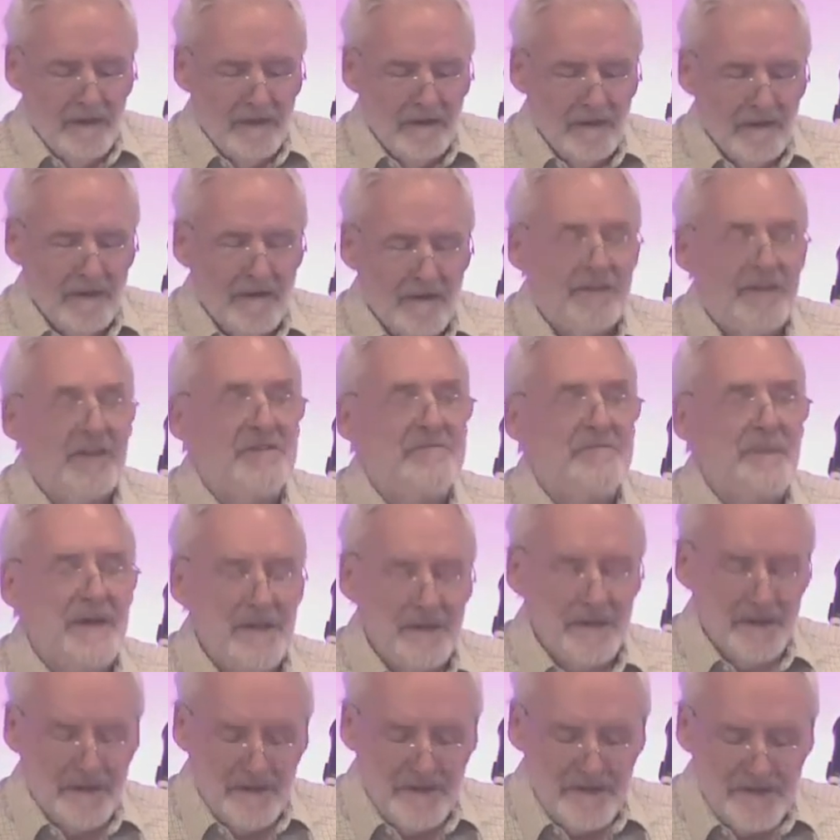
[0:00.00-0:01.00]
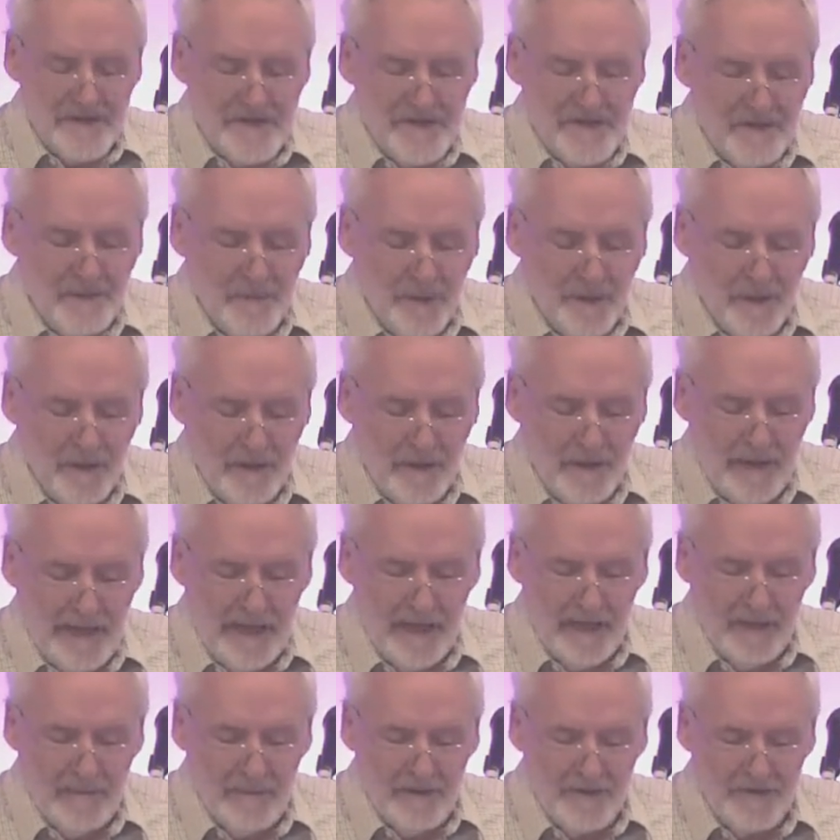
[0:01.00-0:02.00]
There's been a considerable
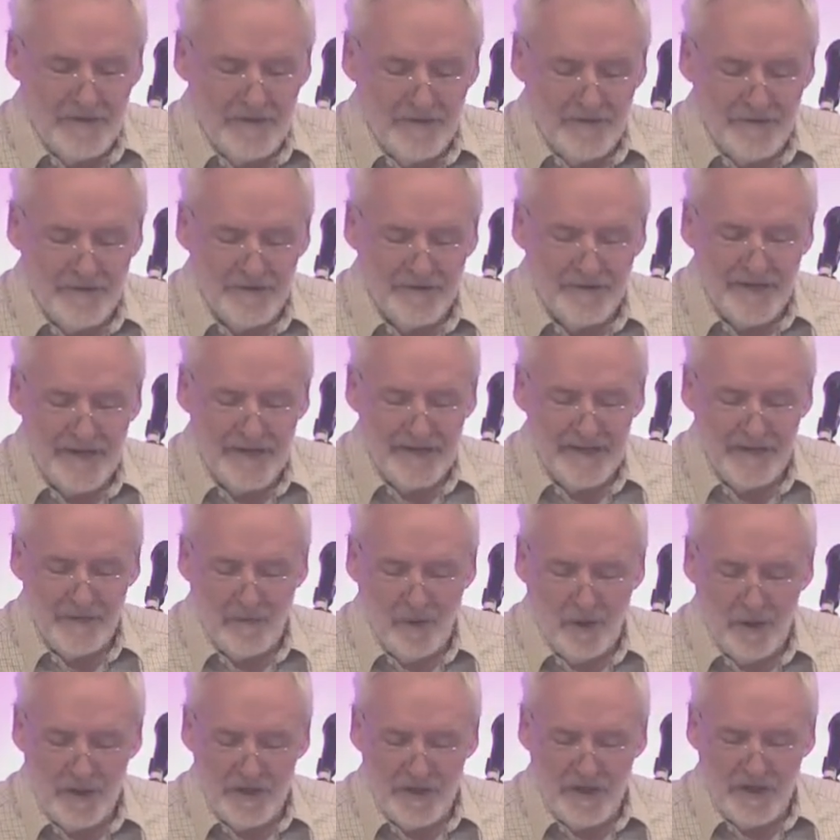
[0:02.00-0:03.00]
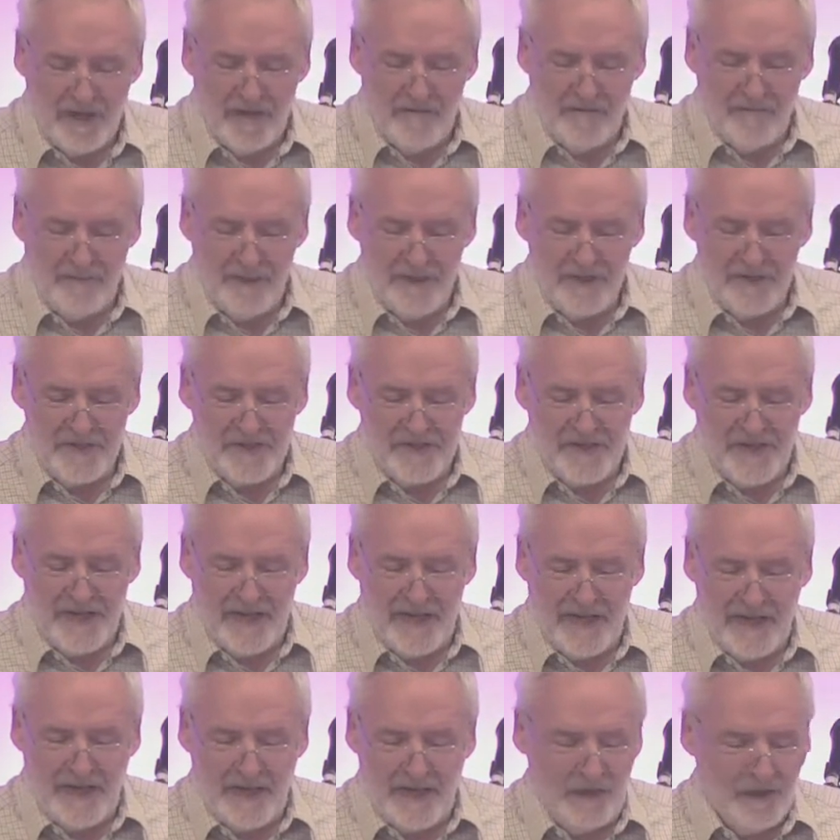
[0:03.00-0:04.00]
element of threat in what I've been
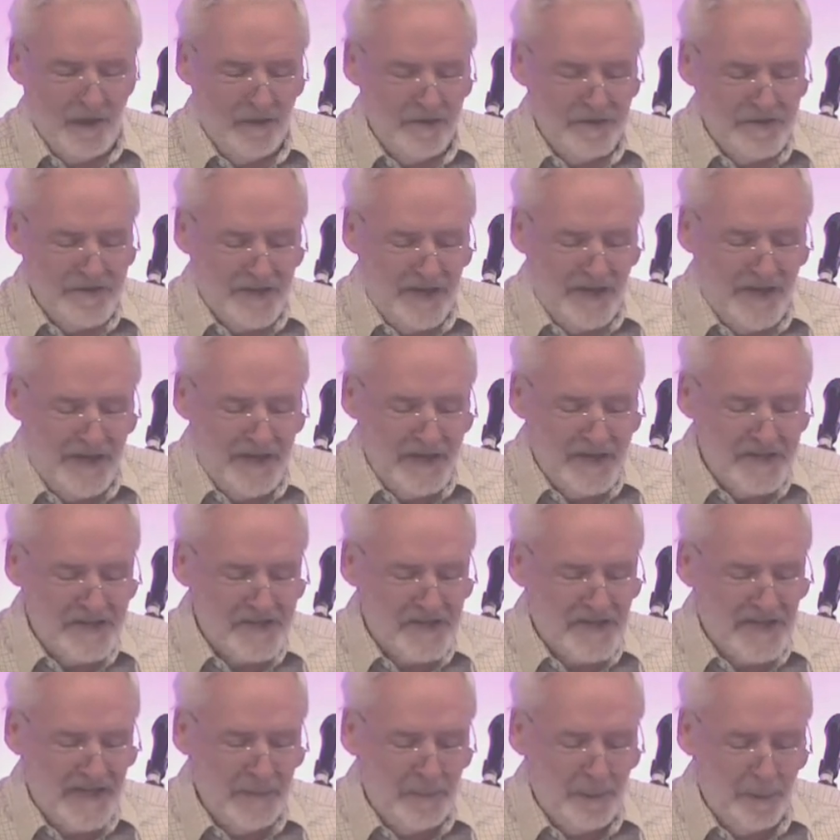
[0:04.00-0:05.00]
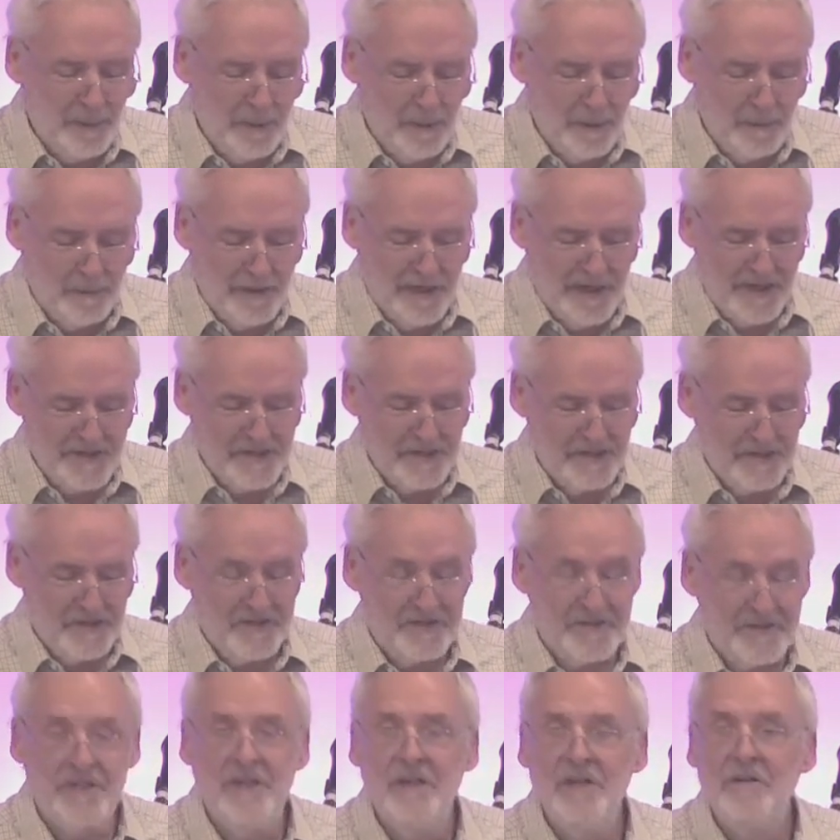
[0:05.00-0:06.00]
saying, God's inescapable presence,
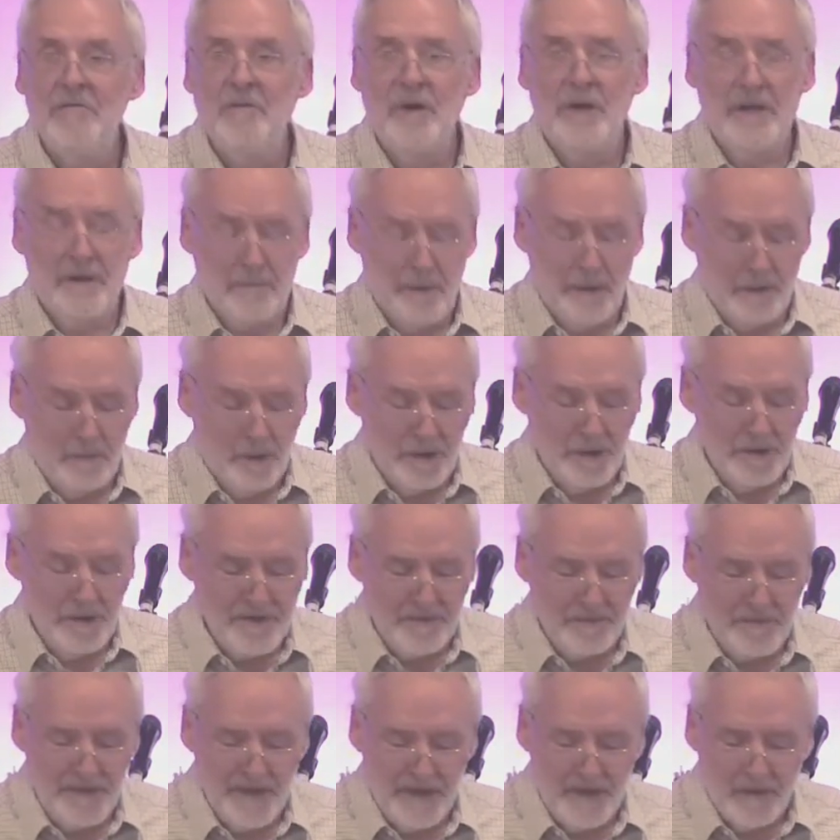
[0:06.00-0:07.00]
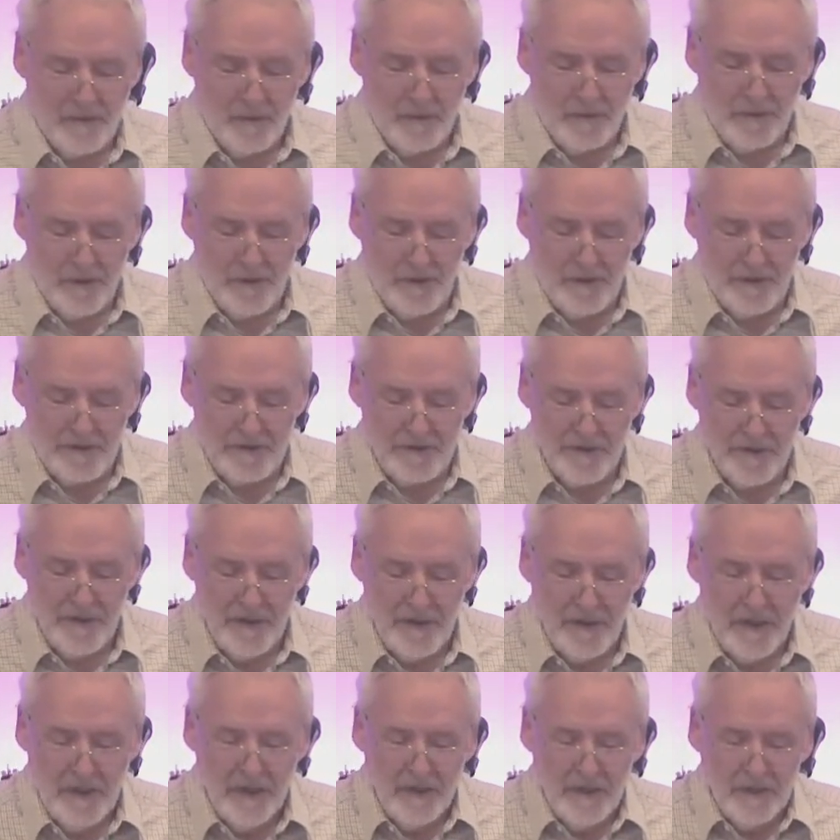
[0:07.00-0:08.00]
whether we want him there or not,
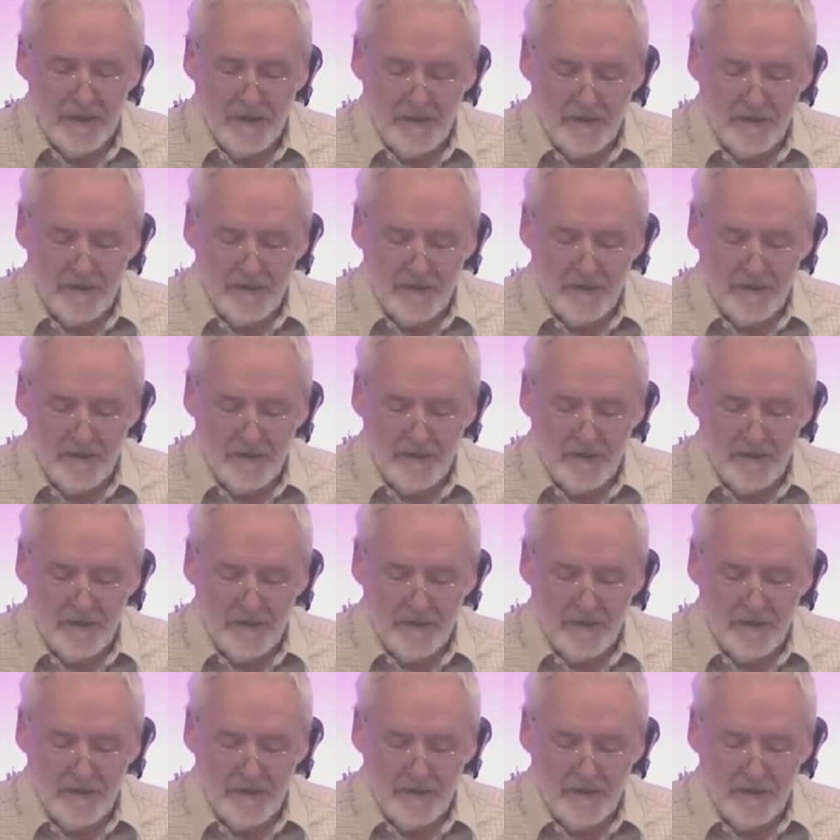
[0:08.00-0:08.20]
God's